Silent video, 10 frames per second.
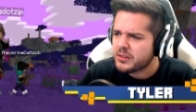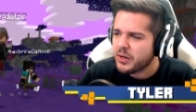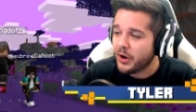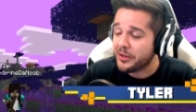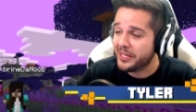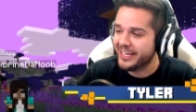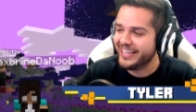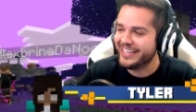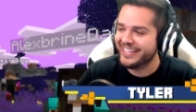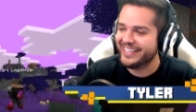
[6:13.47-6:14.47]
Oh,
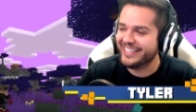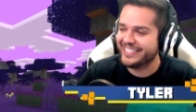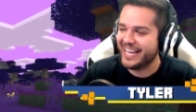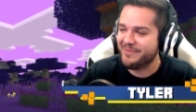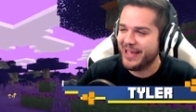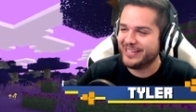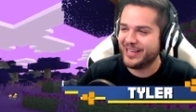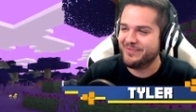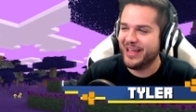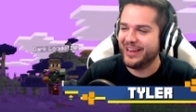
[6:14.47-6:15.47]
his headband's
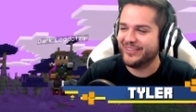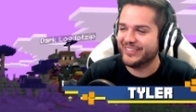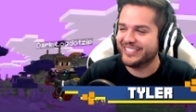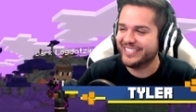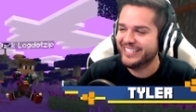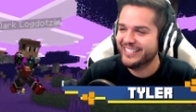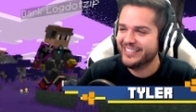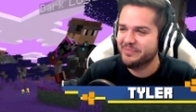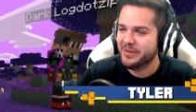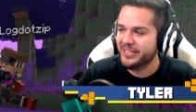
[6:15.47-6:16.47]
on backwards.
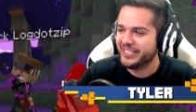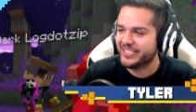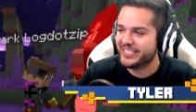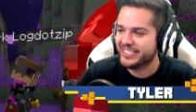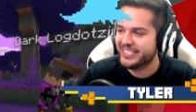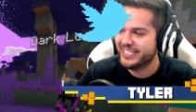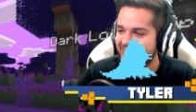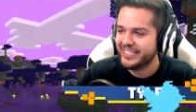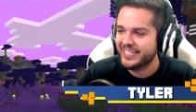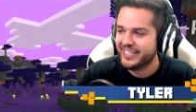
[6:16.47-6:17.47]
Village. Oh, is that what
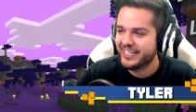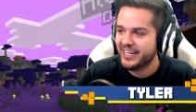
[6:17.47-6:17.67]
it is?